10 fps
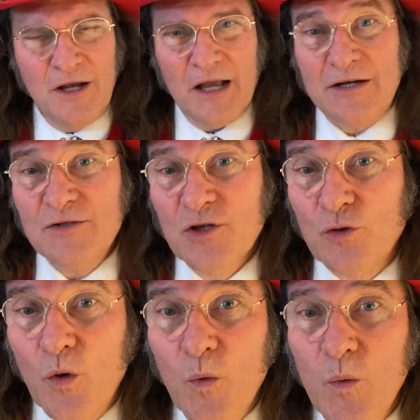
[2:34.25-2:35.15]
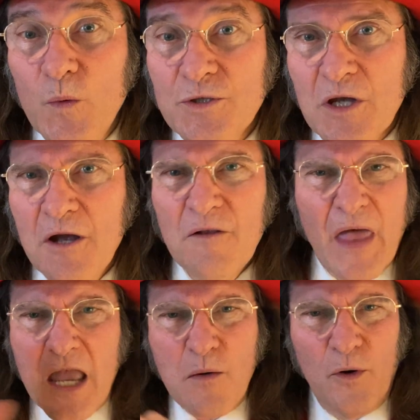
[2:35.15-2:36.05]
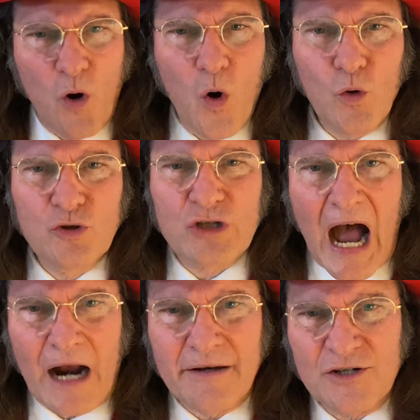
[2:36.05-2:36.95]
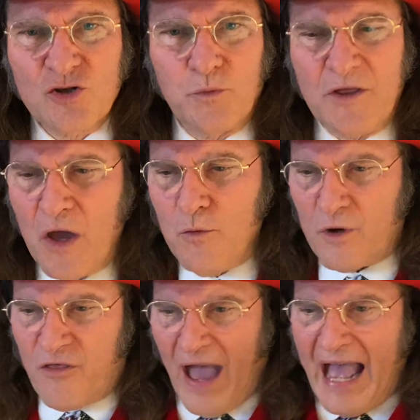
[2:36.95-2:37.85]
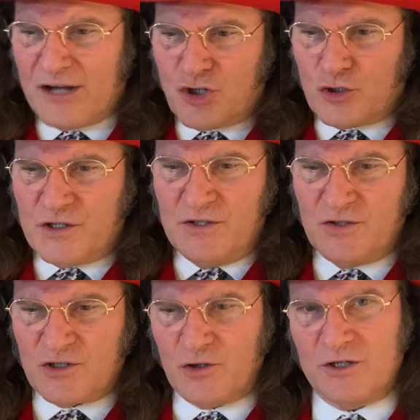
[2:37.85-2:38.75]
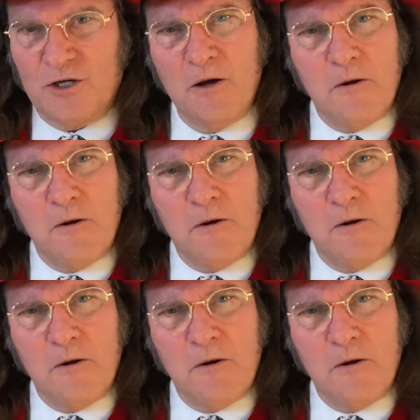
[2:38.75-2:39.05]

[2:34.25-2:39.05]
and his clothes, they were all tarnished with ashes and soot.